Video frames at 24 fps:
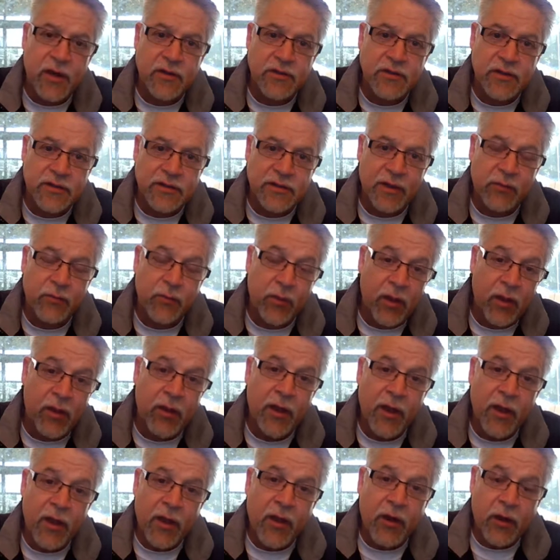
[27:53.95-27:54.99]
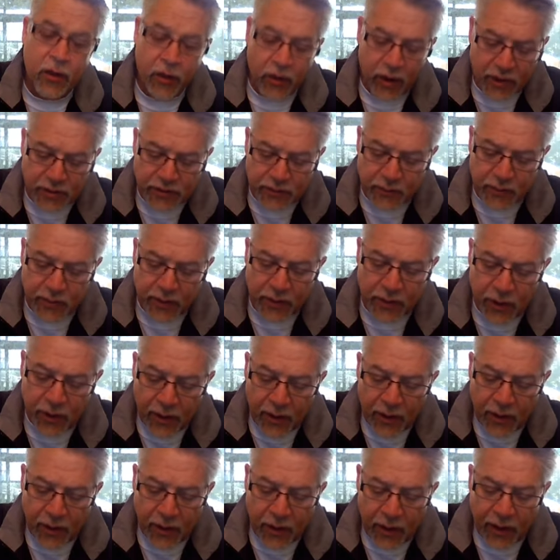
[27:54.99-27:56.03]
And she said, Well, her husband
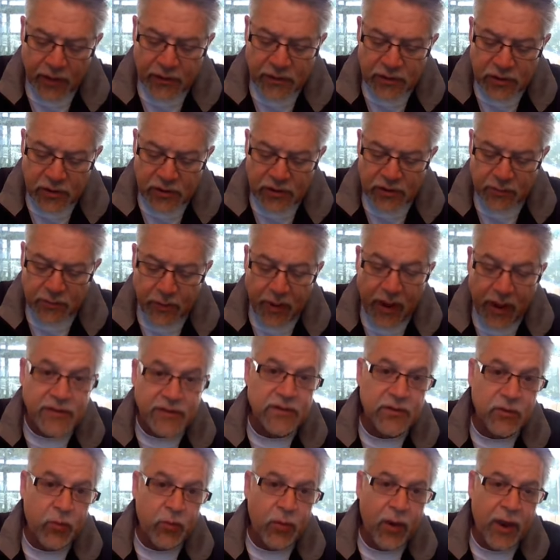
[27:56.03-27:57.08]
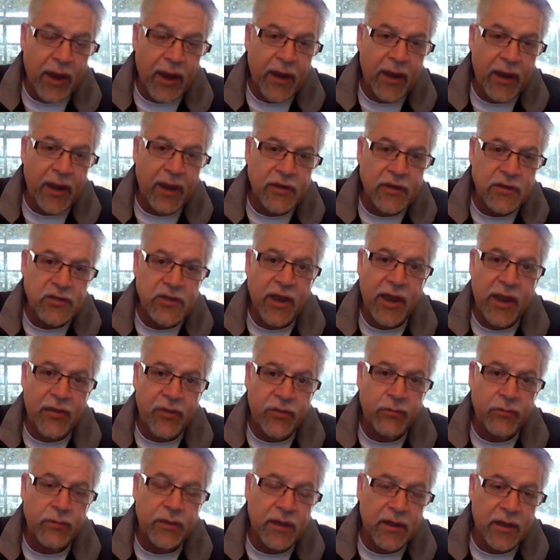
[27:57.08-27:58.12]
had just passed away, and she had
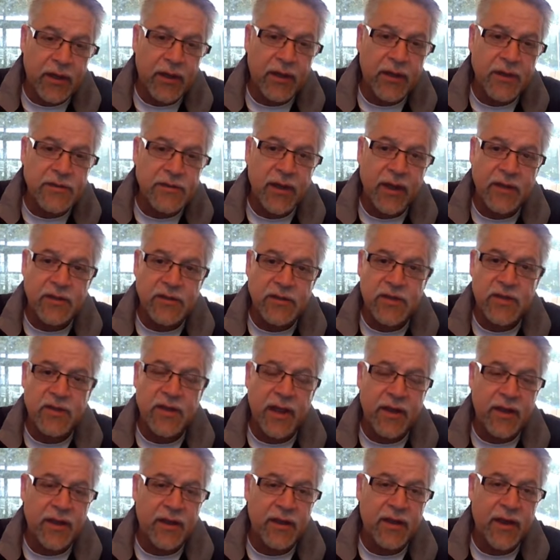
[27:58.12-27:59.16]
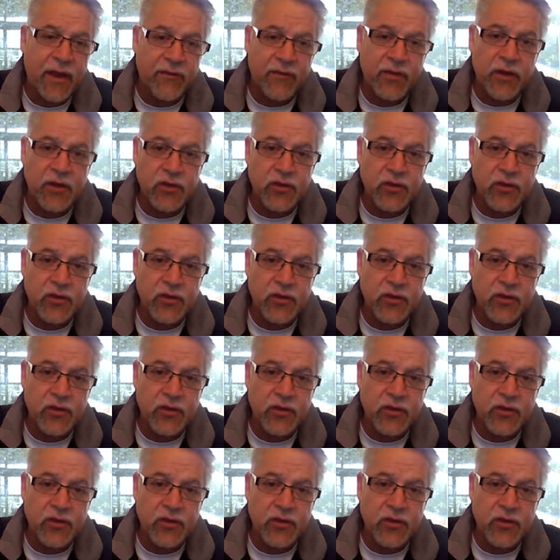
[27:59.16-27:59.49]
three kids, and she, they didn't have any